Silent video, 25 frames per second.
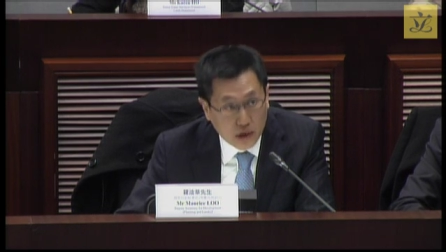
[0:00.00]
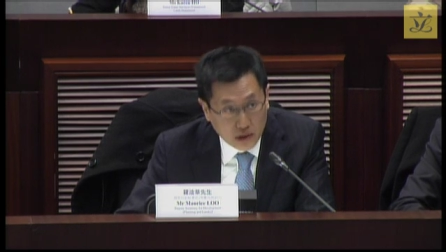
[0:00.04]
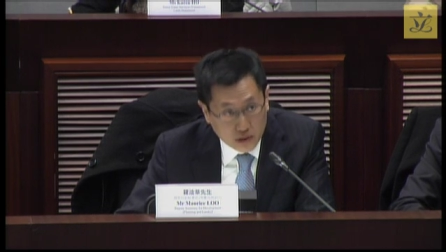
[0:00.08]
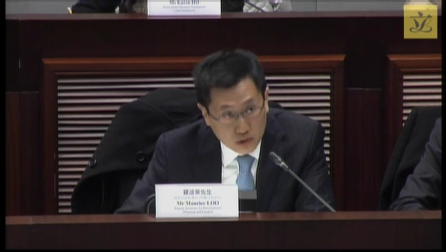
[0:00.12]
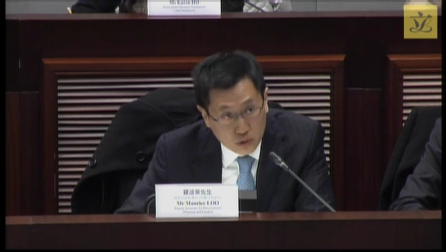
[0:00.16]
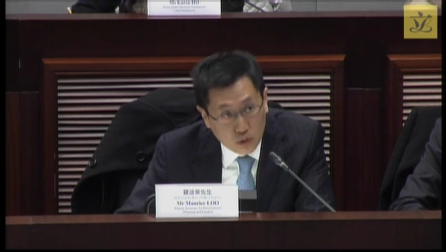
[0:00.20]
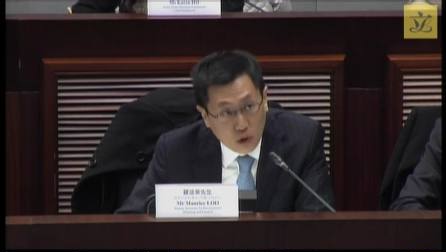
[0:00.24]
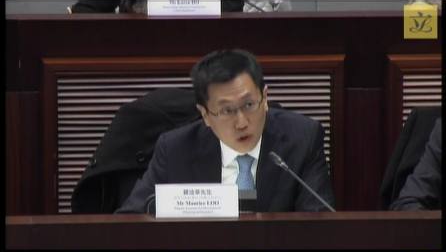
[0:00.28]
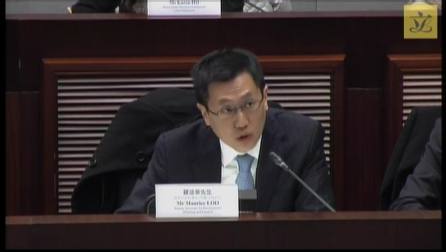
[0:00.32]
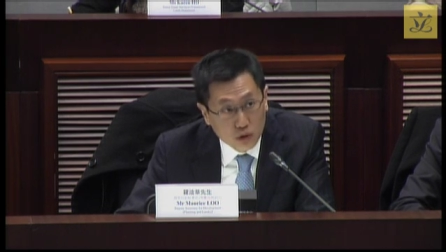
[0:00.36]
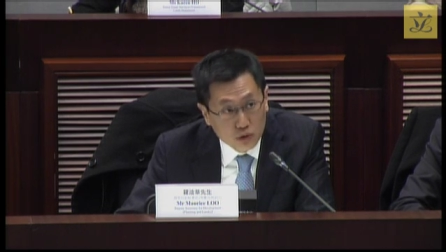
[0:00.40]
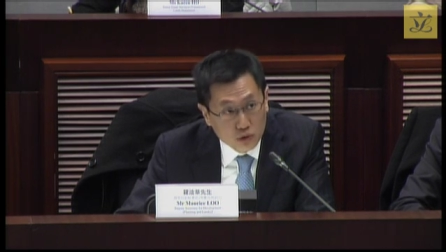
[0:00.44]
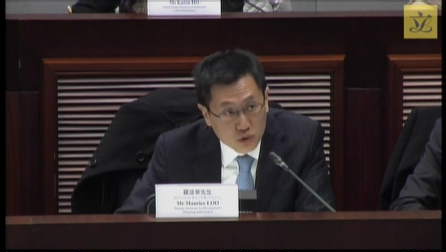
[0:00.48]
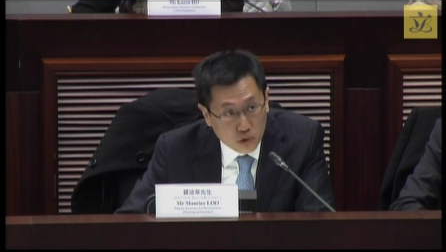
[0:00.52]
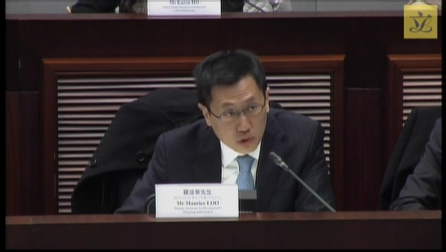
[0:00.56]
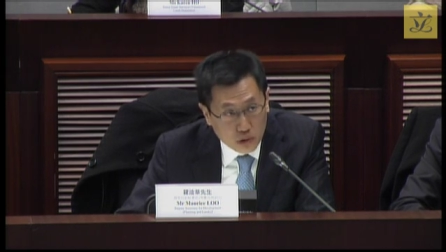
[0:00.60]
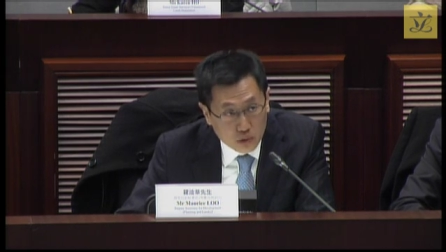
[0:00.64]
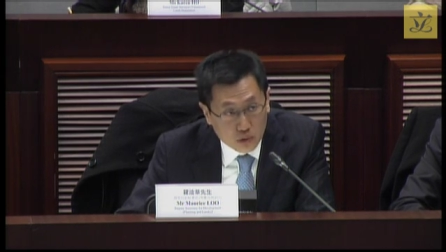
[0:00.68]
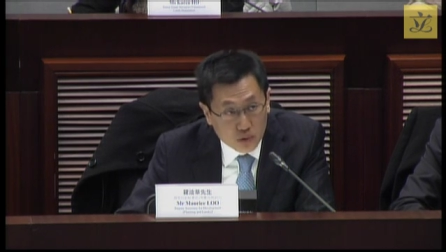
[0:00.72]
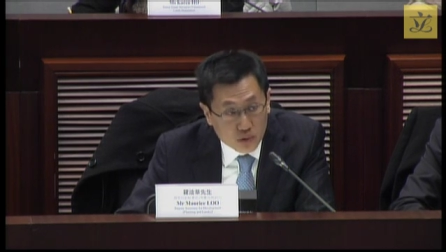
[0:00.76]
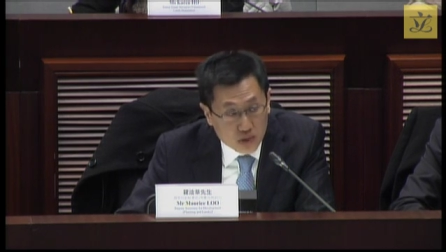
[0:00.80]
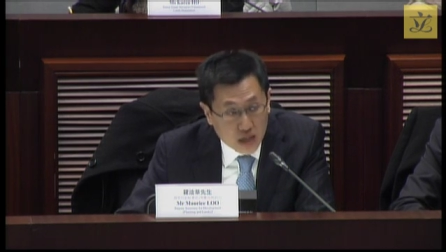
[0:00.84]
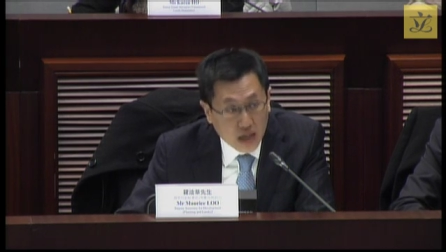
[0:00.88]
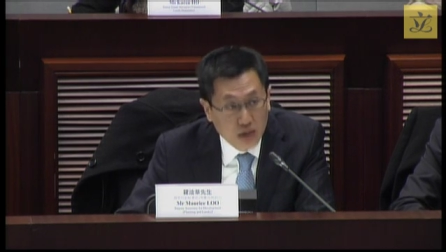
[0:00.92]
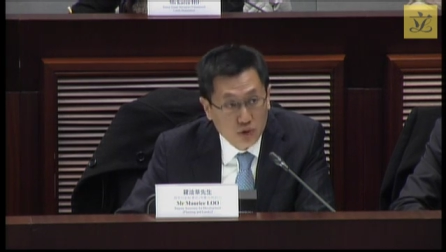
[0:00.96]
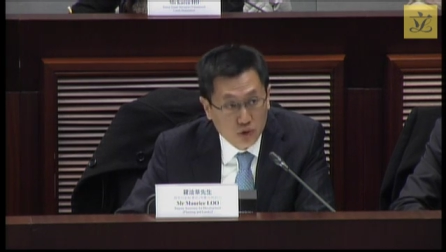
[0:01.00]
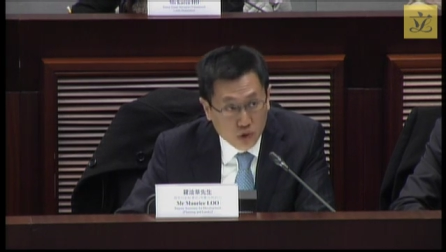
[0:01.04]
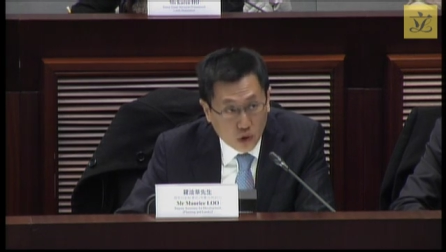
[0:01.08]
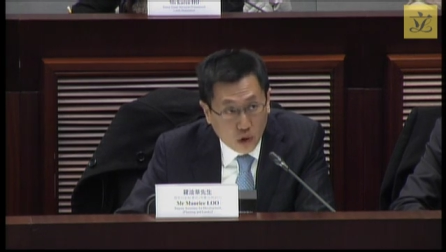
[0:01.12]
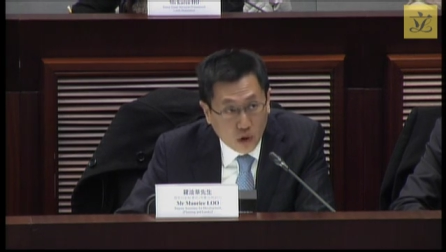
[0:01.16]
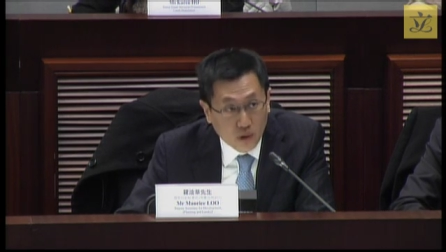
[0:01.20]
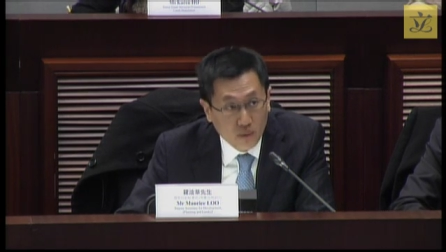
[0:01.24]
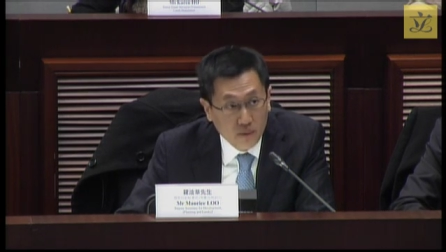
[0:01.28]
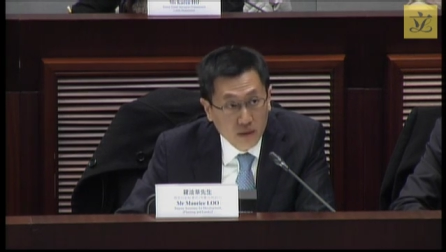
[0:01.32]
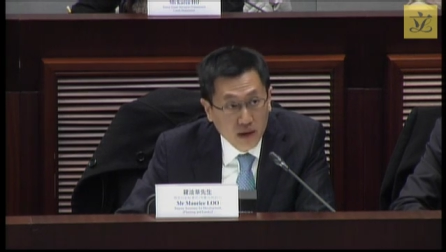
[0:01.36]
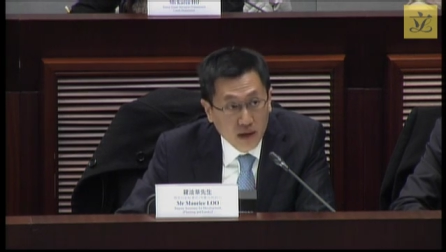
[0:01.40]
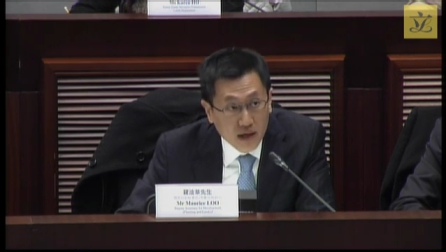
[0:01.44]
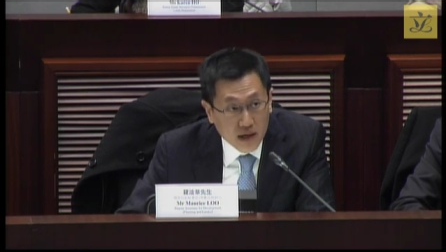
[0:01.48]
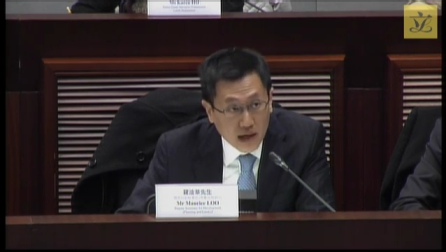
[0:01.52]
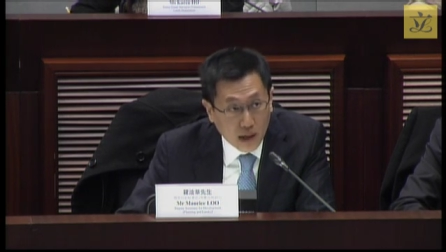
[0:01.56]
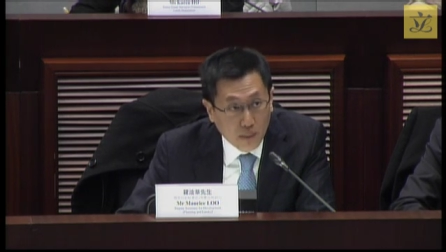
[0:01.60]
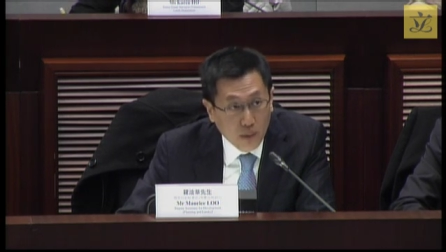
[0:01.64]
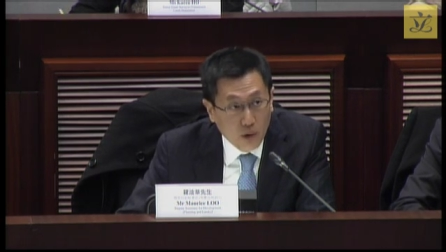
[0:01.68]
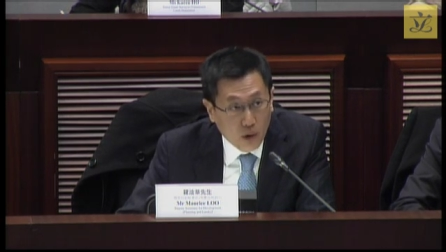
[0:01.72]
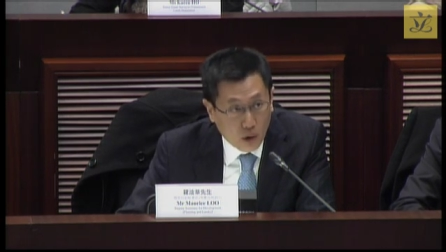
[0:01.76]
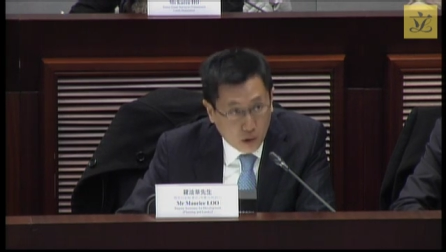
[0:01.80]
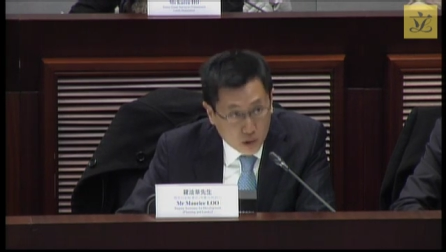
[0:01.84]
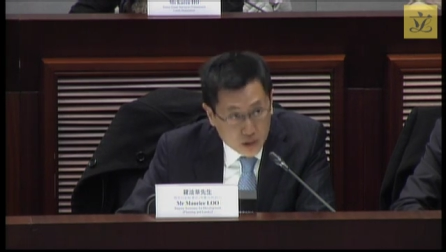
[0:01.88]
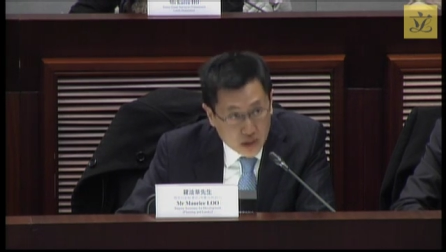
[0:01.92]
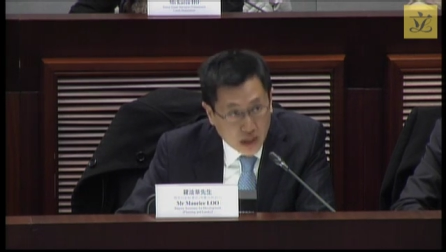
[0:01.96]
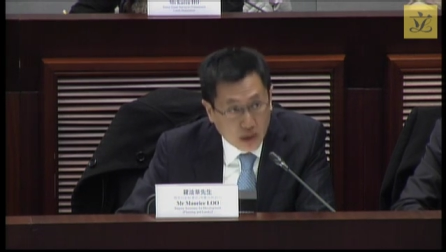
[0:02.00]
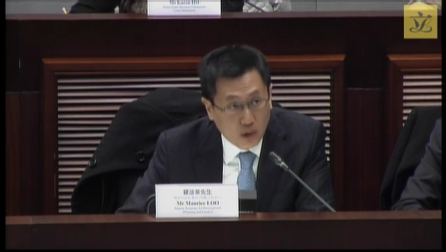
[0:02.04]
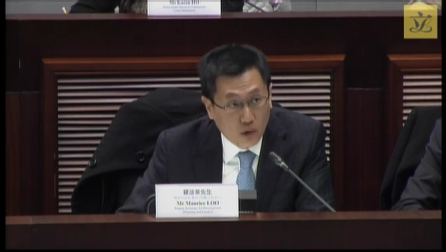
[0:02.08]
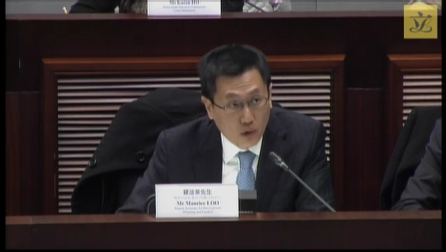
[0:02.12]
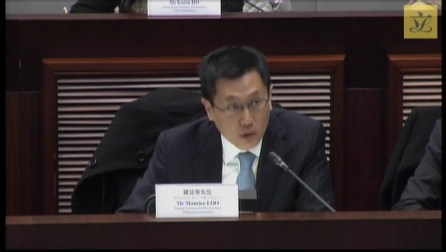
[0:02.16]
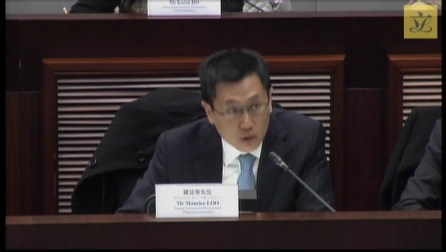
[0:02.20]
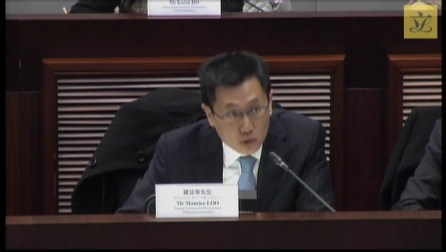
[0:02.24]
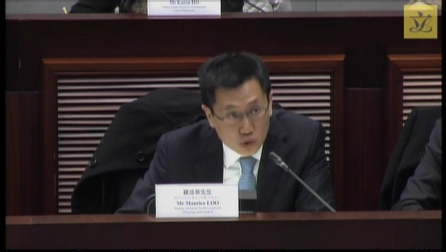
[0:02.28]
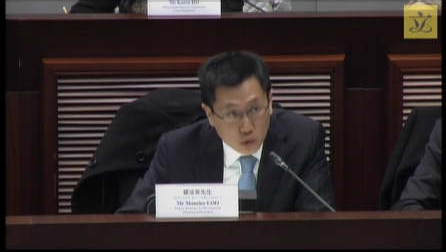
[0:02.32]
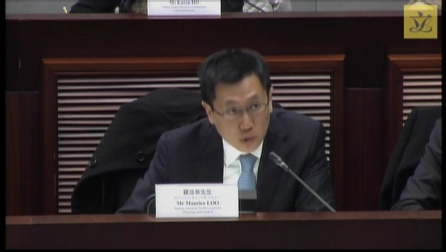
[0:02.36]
But I'm pleased to tell you that um,